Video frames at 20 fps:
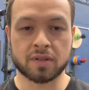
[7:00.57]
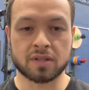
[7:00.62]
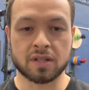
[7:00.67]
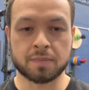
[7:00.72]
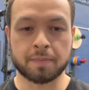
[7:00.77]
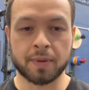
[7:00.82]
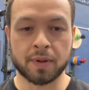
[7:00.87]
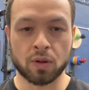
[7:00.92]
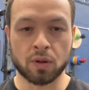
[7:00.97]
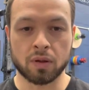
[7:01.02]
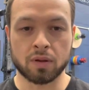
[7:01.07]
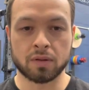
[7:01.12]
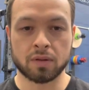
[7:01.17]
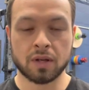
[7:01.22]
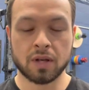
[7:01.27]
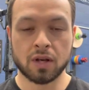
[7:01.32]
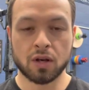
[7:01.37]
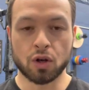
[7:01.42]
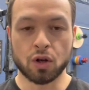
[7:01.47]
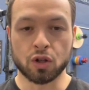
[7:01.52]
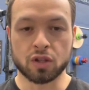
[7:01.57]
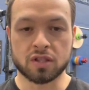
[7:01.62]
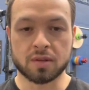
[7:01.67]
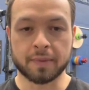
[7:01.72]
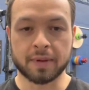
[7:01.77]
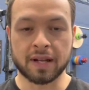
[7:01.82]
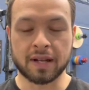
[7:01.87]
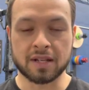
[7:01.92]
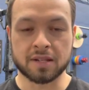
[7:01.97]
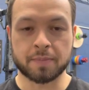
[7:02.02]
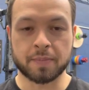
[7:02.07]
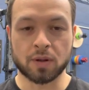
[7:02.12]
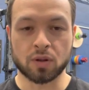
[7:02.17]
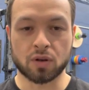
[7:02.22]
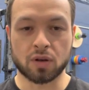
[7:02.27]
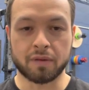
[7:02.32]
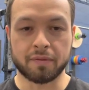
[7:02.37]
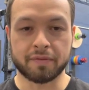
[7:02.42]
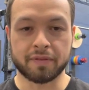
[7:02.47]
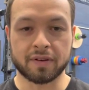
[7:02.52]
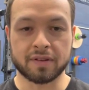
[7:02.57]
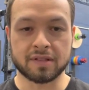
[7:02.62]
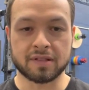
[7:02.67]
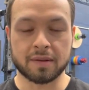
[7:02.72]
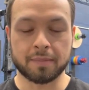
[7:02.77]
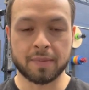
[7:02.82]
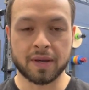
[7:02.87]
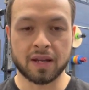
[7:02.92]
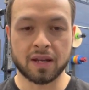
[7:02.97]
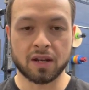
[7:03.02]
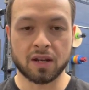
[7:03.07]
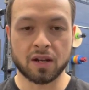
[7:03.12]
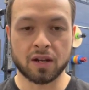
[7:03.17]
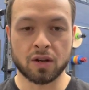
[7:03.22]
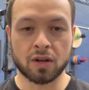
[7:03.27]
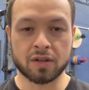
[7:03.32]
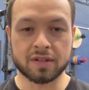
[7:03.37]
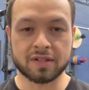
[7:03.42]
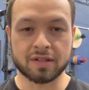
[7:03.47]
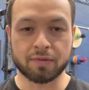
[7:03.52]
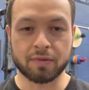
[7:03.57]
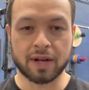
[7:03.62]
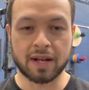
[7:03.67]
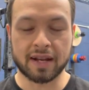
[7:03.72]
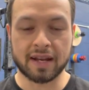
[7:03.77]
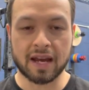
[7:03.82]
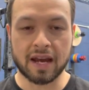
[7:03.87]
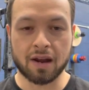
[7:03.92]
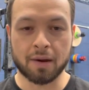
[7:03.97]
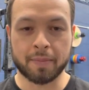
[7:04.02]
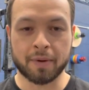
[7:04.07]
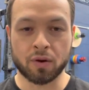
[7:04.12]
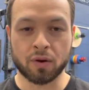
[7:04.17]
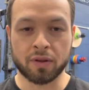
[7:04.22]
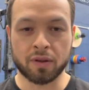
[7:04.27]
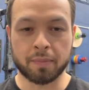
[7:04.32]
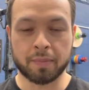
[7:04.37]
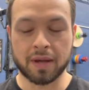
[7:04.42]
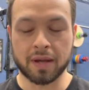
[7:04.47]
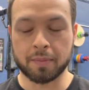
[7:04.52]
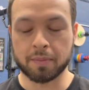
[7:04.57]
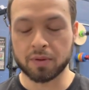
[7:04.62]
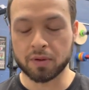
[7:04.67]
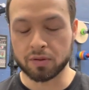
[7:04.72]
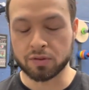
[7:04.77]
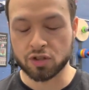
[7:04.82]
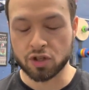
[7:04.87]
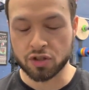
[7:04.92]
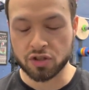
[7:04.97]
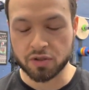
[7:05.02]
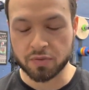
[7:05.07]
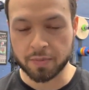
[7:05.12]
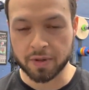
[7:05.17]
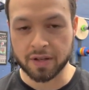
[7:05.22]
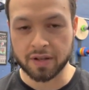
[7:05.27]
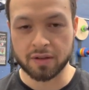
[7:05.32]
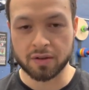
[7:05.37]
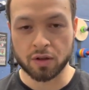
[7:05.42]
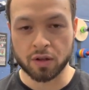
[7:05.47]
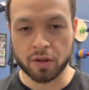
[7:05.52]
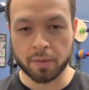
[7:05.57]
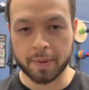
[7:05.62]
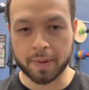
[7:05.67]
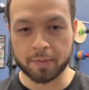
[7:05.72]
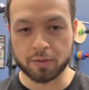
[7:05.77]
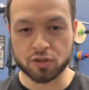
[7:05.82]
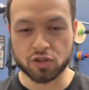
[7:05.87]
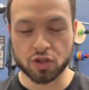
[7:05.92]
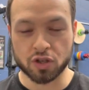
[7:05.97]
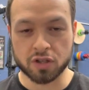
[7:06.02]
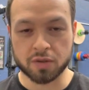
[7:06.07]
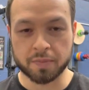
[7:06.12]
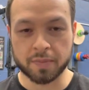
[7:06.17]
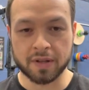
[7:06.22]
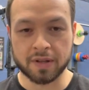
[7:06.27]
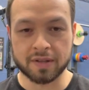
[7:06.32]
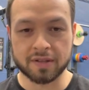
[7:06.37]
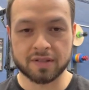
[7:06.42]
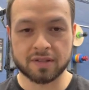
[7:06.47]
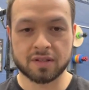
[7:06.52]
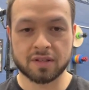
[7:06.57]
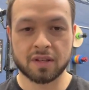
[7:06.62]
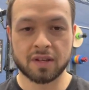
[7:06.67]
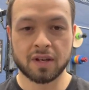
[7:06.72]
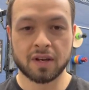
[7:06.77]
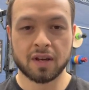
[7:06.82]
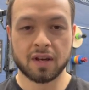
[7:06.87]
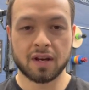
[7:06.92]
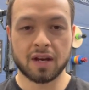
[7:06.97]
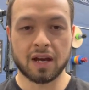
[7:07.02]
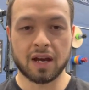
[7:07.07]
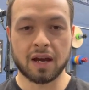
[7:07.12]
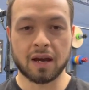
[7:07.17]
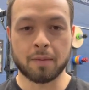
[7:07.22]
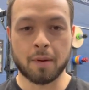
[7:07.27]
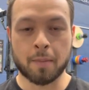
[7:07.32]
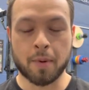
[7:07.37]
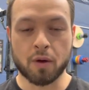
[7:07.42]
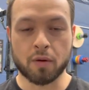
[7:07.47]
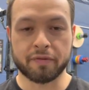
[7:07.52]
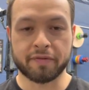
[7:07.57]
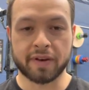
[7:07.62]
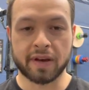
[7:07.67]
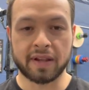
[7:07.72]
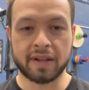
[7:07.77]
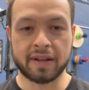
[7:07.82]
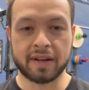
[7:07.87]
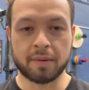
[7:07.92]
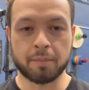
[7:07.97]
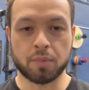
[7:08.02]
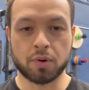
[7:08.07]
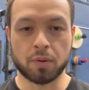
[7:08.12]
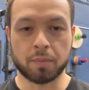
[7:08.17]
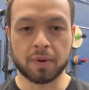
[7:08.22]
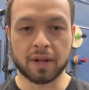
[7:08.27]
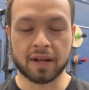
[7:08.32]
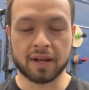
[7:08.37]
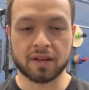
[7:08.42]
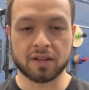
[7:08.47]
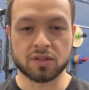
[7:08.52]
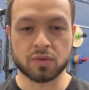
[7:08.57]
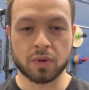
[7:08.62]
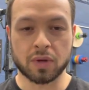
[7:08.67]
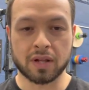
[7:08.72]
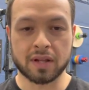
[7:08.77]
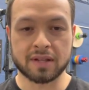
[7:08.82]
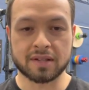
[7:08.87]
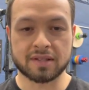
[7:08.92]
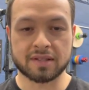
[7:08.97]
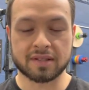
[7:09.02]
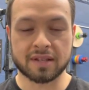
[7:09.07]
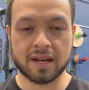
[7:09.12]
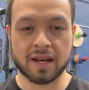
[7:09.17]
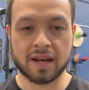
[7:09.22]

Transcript: it's built confidence in me. You know, not to really care about other people's judgments, about failing in public as well. It's